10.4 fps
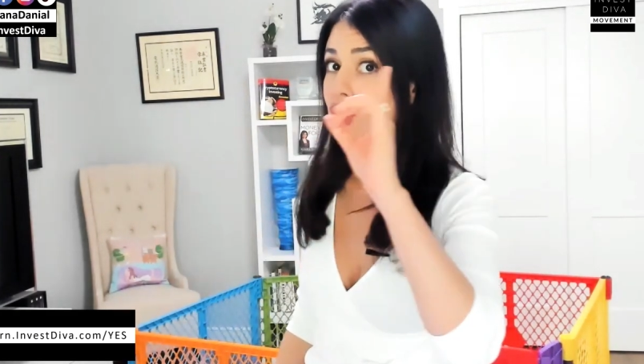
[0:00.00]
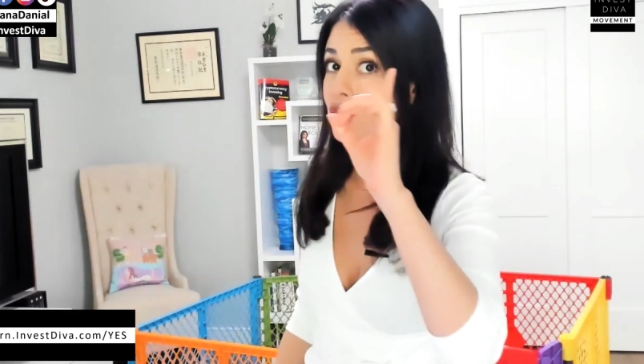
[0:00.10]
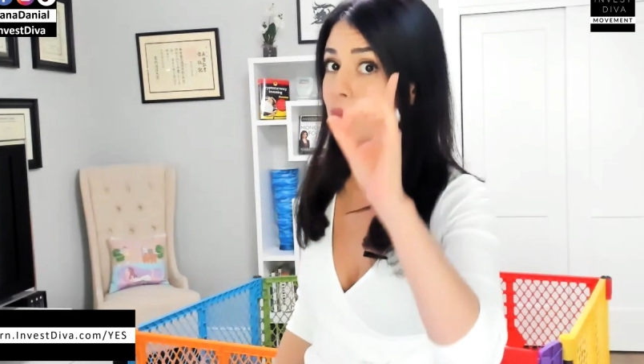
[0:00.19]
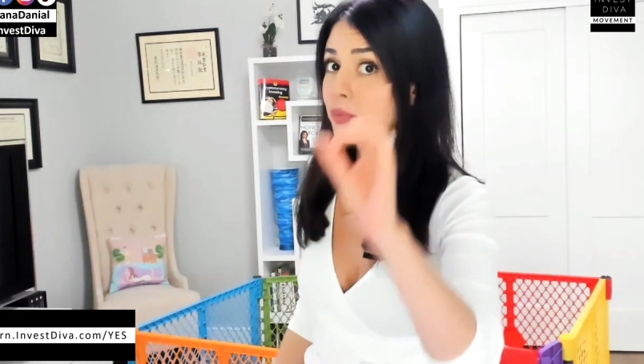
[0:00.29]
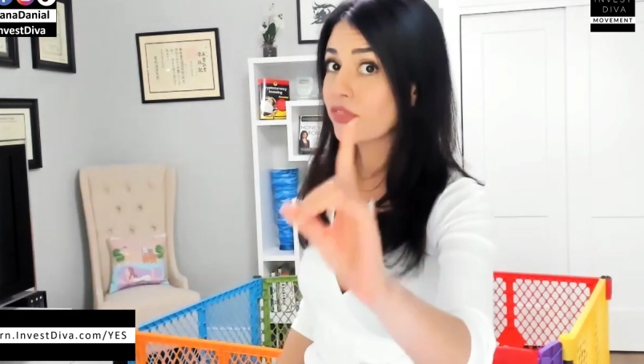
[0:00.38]

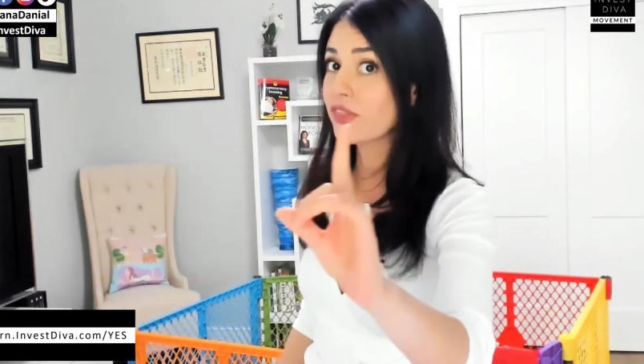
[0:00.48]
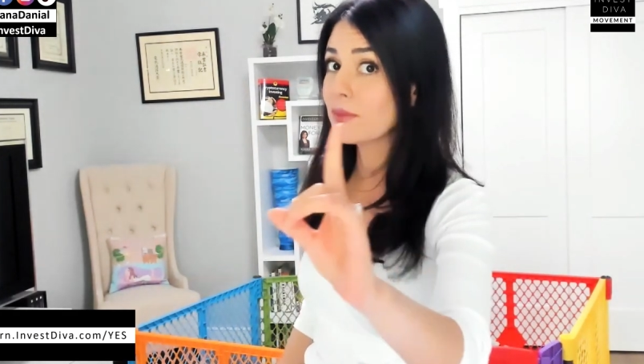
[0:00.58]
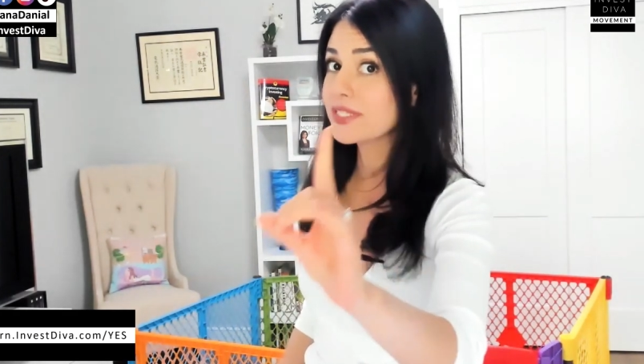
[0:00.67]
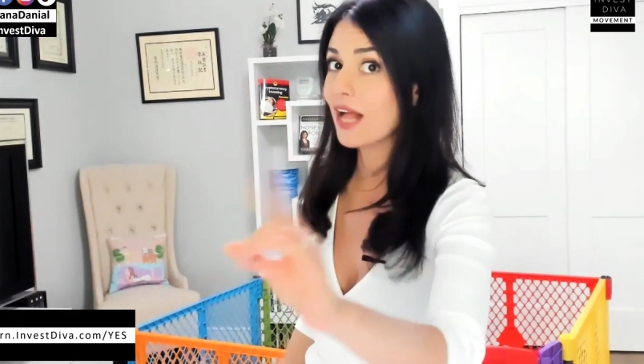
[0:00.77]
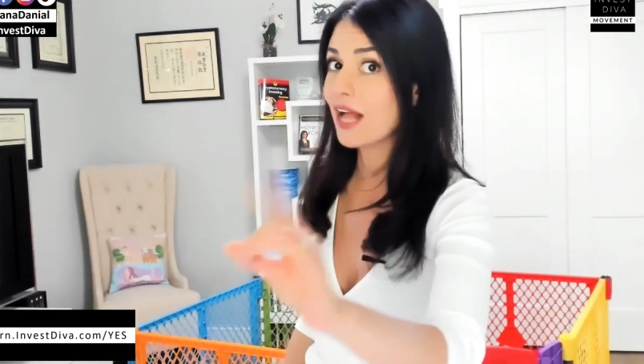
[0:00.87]
to put
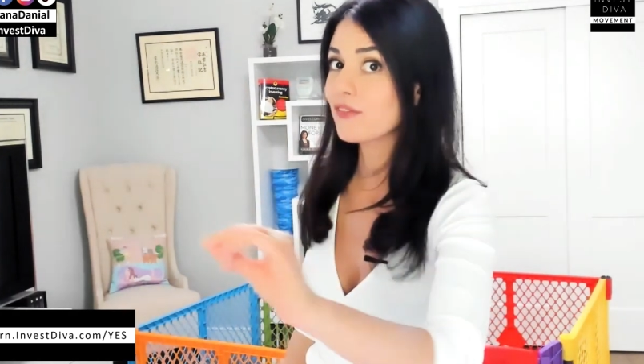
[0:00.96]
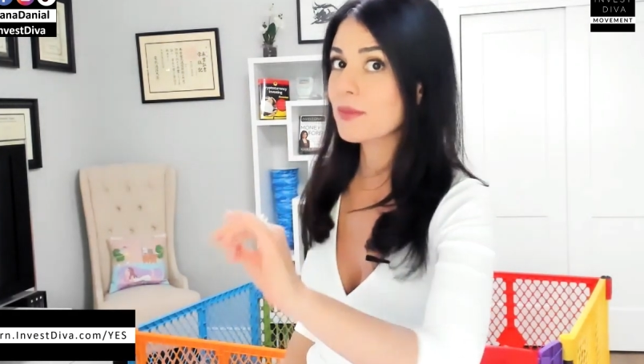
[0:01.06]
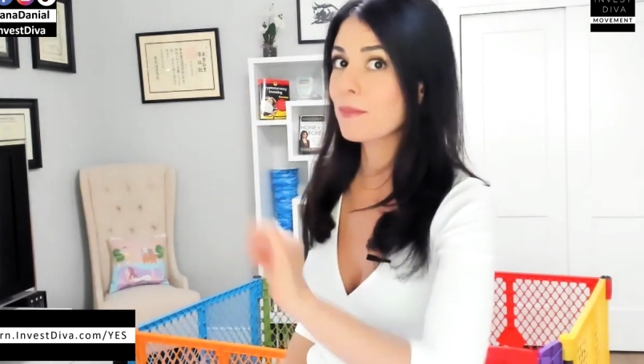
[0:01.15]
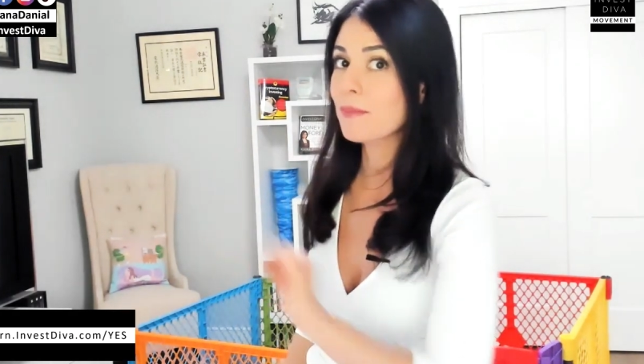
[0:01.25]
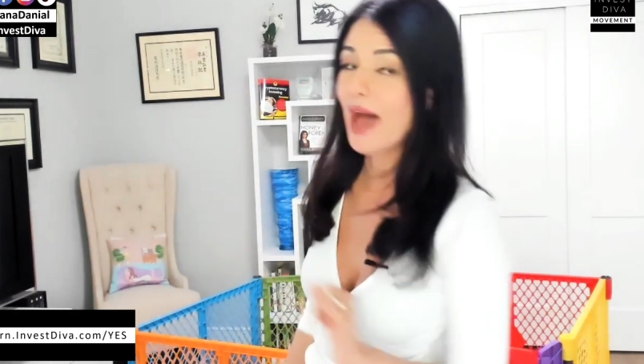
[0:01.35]
themselves
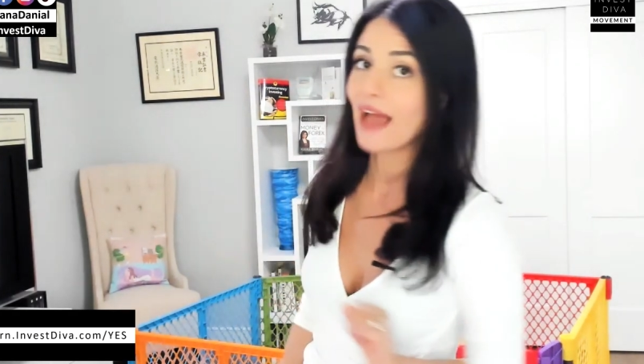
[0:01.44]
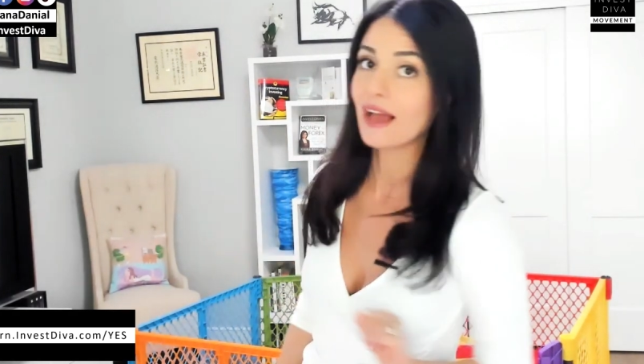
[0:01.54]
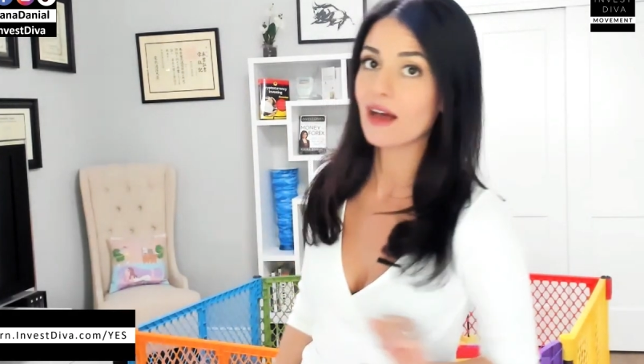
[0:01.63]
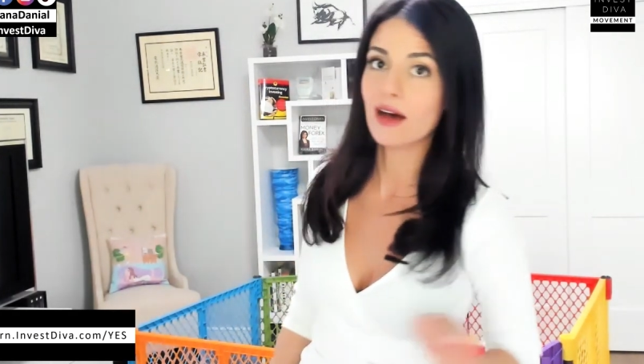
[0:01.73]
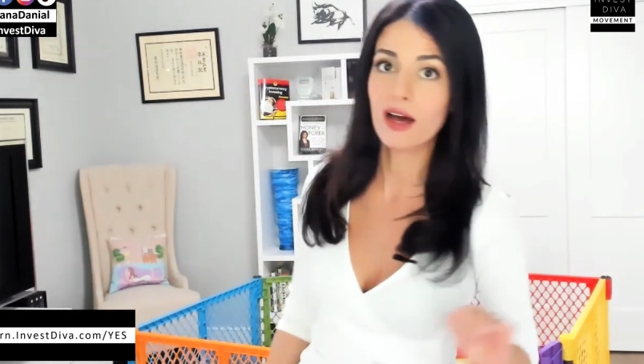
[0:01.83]

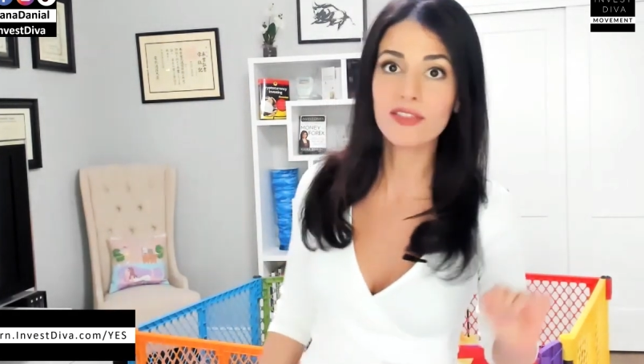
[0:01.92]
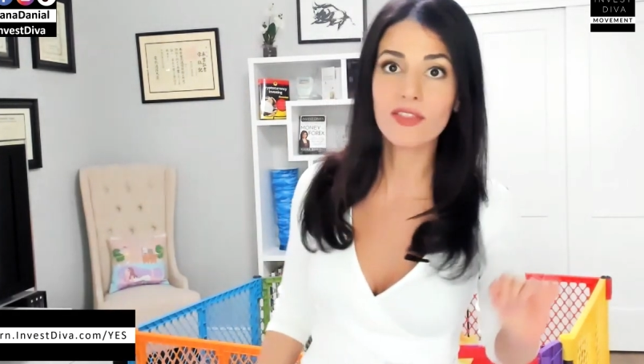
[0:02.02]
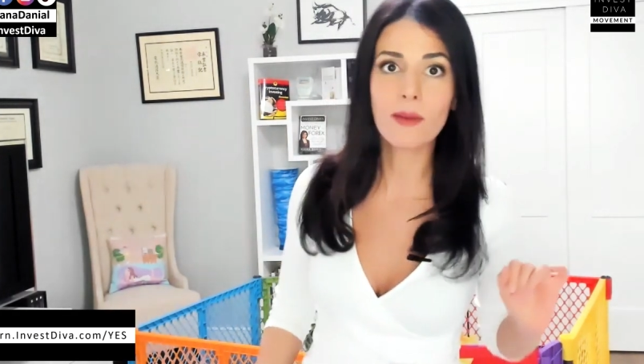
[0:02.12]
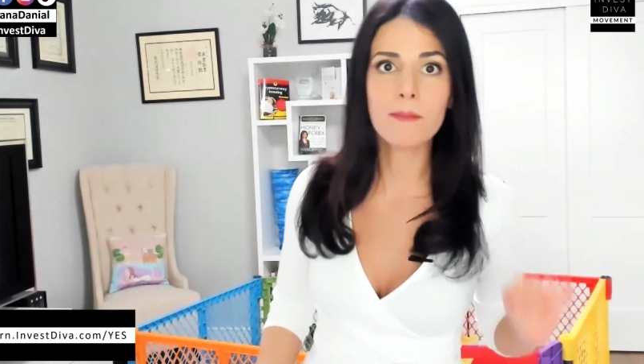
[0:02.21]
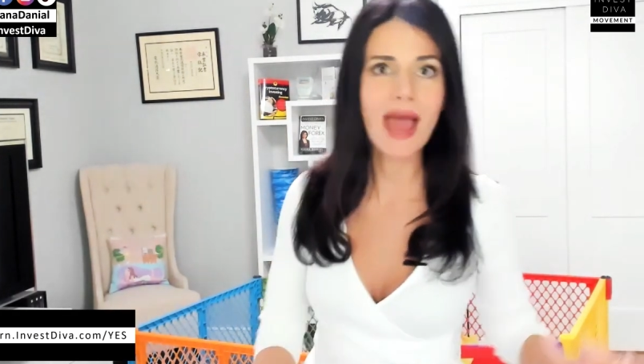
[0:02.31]
back on
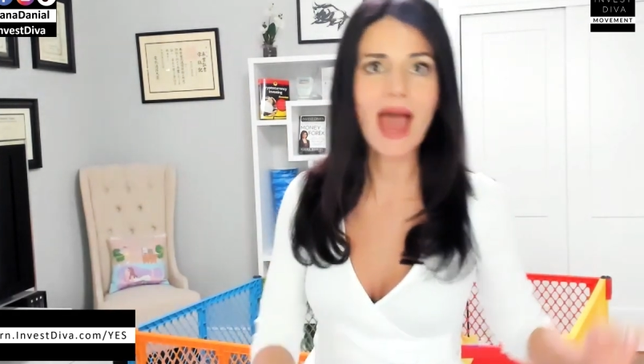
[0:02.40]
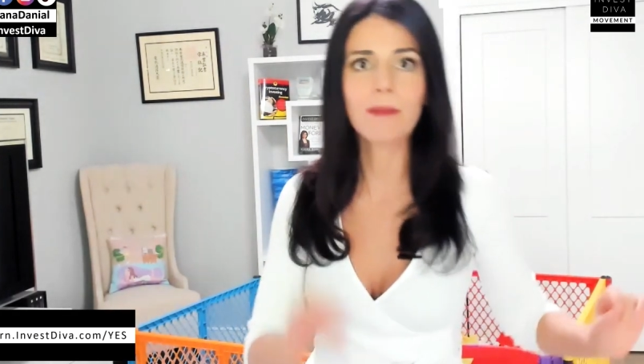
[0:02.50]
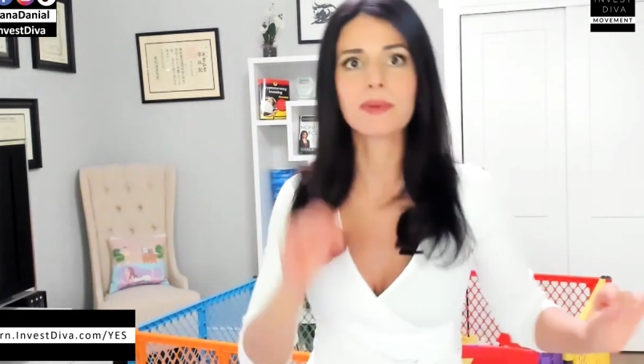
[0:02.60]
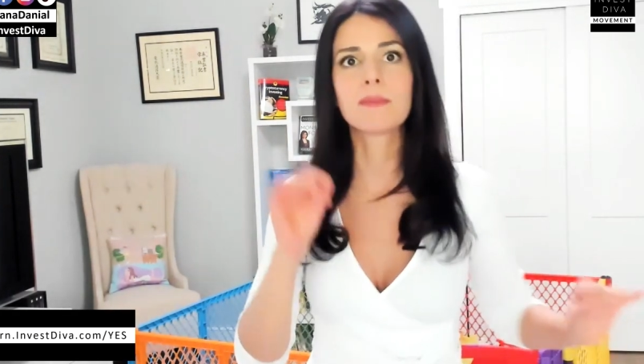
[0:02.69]
the map